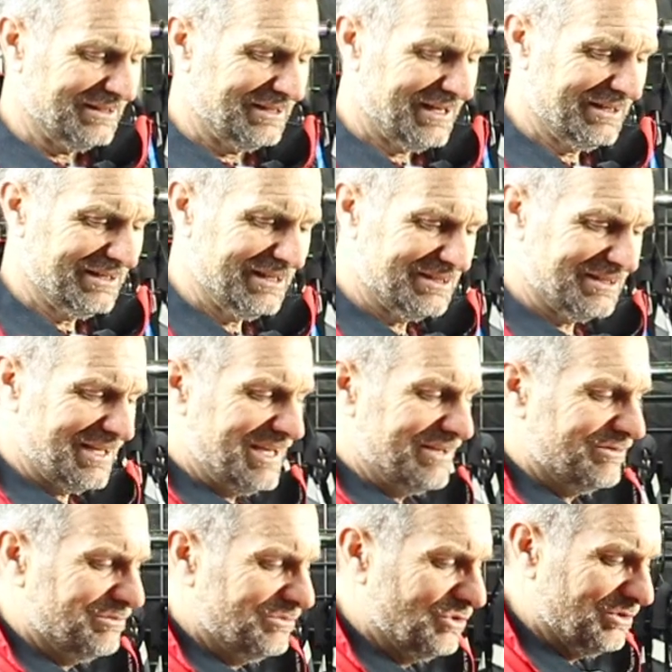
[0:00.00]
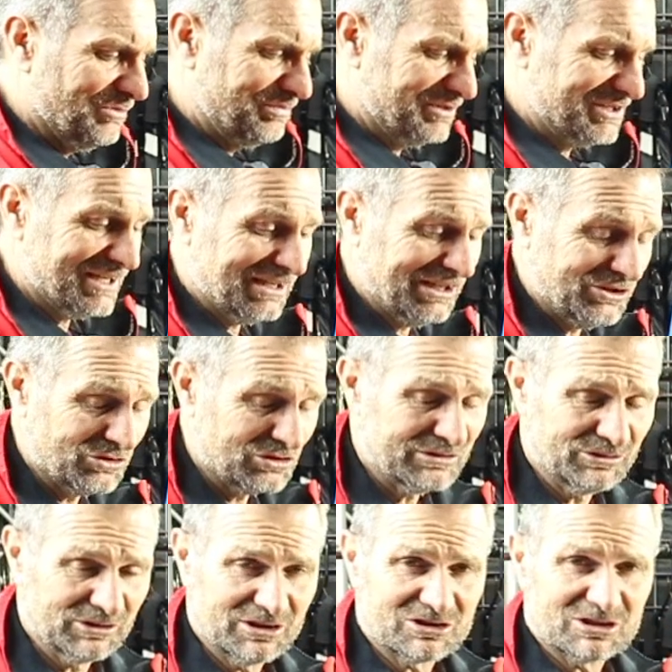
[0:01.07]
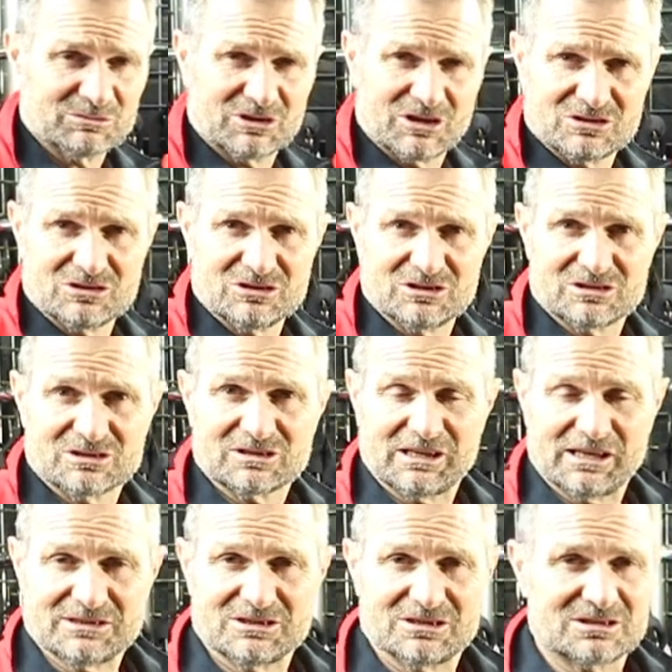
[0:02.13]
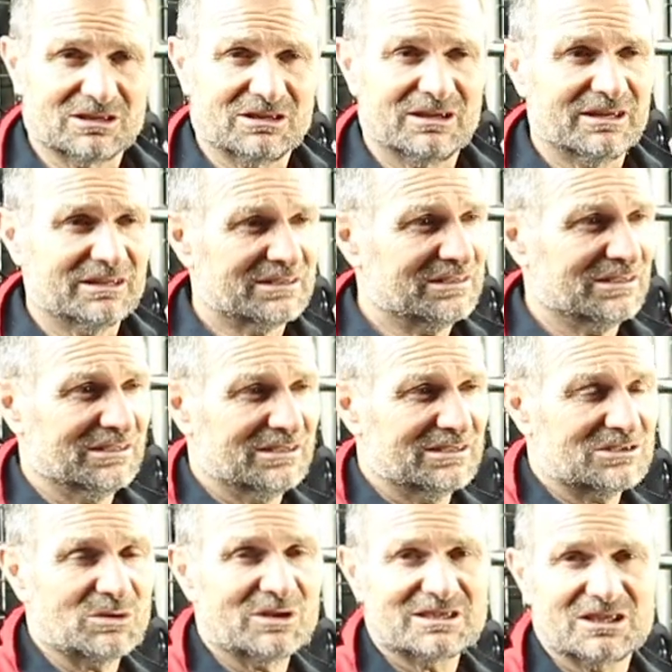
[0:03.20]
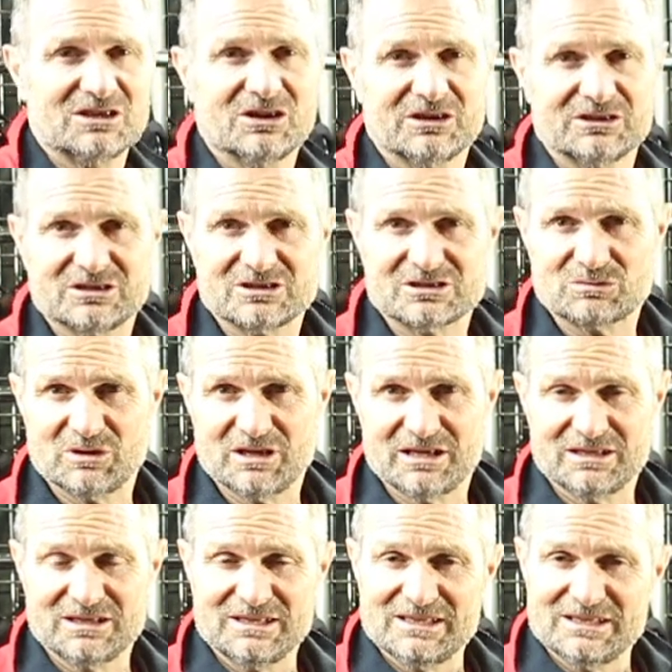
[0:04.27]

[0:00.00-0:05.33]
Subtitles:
And it's even more particularly useful in some of those other classes like 29ers, where